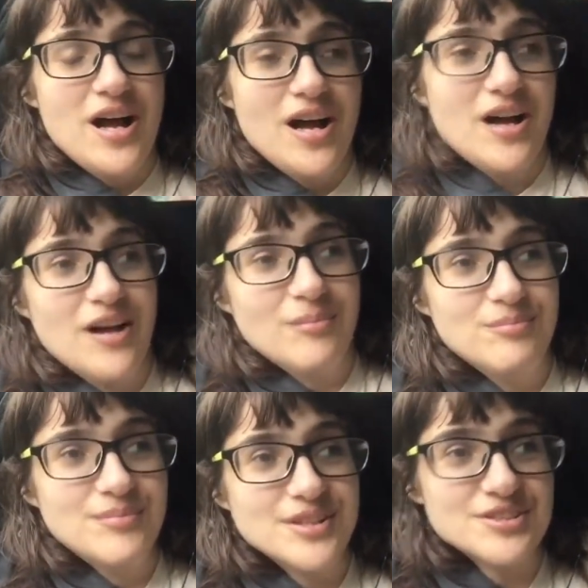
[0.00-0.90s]

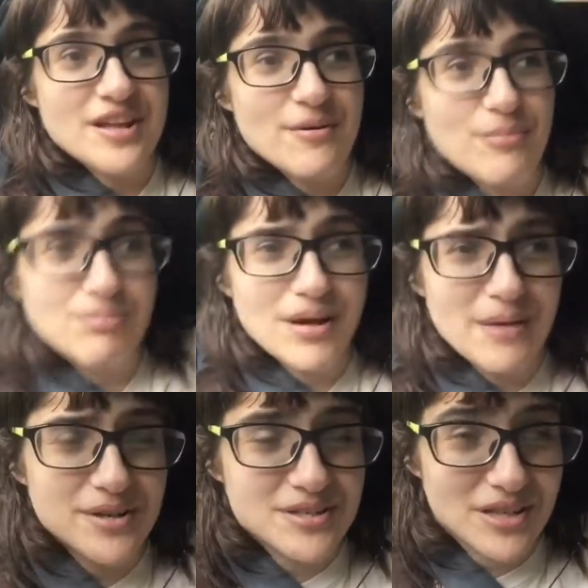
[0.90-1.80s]
and so that got
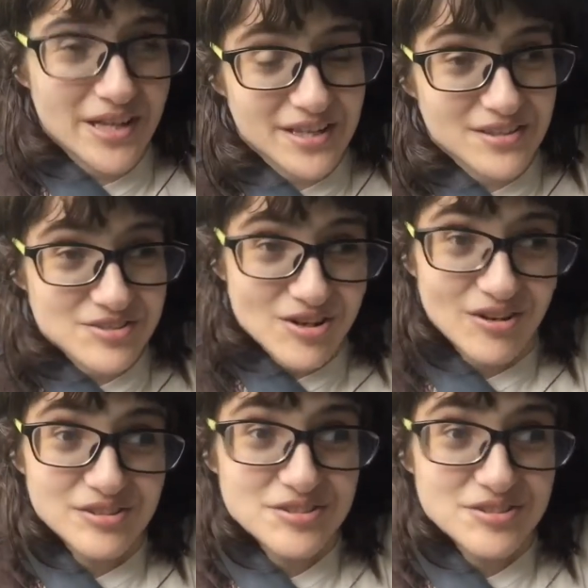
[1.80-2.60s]
me to liking the song.